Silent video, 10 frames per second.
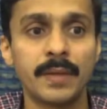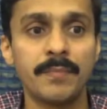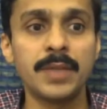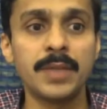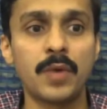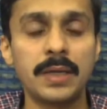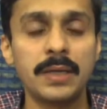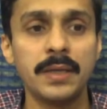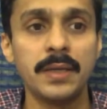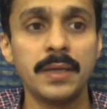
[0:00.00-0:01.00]
Means
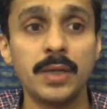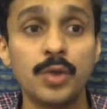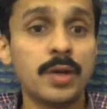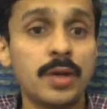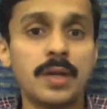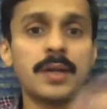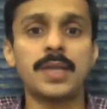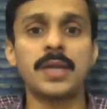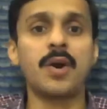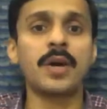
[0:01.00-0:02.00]
what?
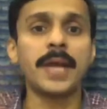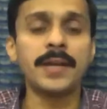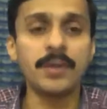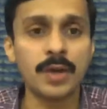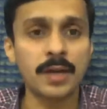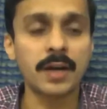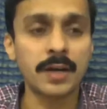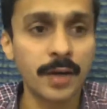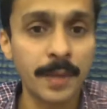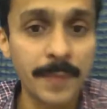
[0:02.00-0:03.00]
Okay, no, you are not
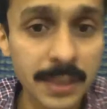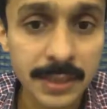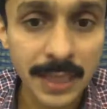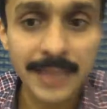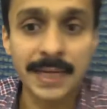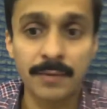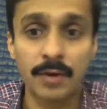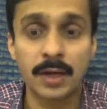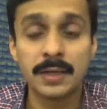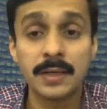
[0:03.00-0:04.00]
going to give me the salary that I
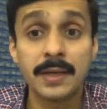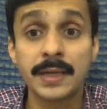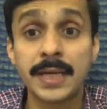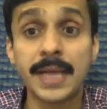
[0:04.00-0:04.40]
want. Can